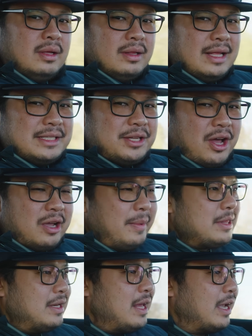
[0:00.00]
Let's talk
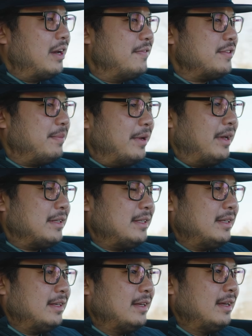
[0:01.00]
about the negatives a bit.
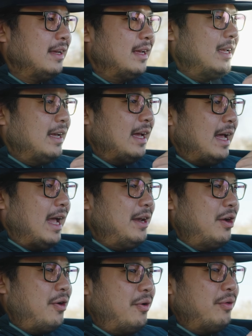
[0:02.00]
I
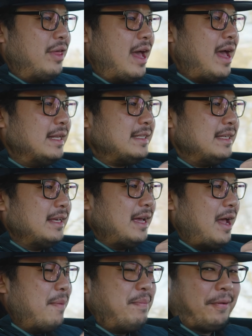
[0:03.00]
know that
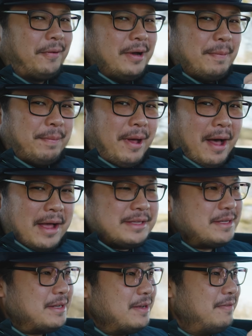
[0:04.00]
I'm pretty
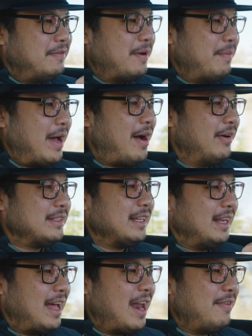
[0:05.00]
positive about
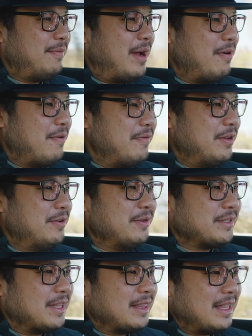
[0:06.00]
a lot of my
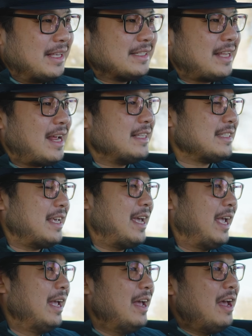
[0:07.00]
reviews and things that I
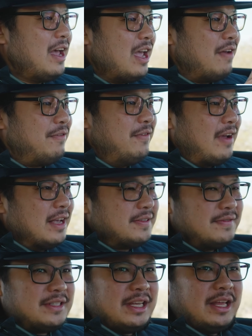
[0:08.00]
say. If you guys
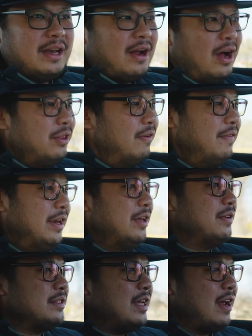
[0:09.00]
have seen other
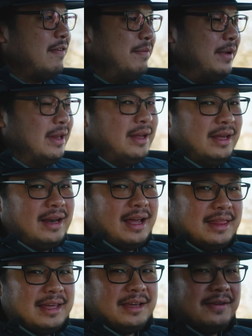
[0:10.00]
videos that I've been in, I
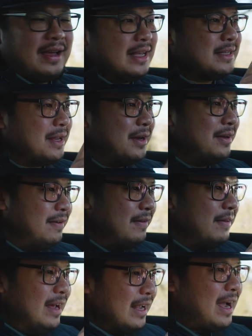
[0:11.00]
think you guys can
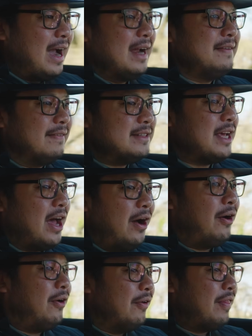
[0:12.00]
kind of
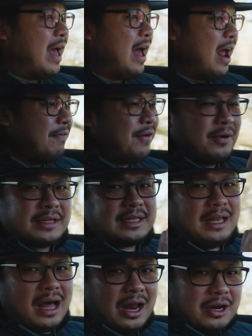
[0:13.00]
tell that I focus a
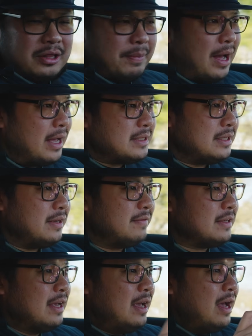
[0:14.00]
lot on the
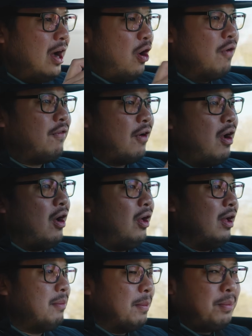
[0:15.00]
positives.
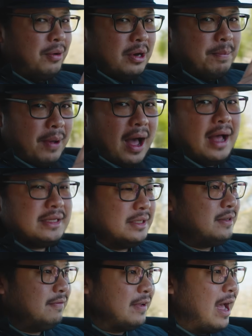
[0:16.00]
Overall, I'm a pretty
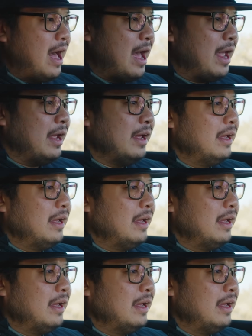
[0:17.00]
positive guy,